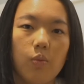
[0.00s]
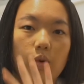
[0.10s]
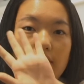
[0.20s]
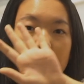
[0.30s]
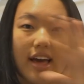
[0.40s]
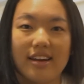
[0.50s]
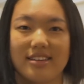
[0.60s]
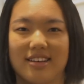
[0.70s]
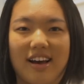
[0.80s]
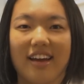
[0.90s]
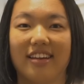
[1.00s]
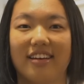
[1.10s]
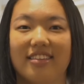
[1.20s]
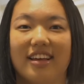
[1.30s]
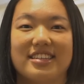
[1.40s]
With that aside,
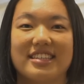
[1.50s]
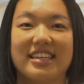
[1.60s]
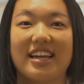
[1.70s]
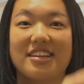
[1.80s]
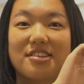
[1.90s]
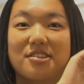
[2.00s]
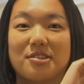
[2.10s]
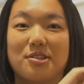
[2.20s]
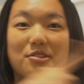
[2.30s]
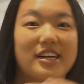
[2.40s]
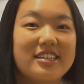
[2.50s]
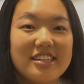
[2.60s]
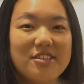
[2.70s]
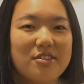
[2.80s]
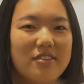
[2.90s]
let's get straight
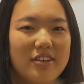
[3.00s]
into the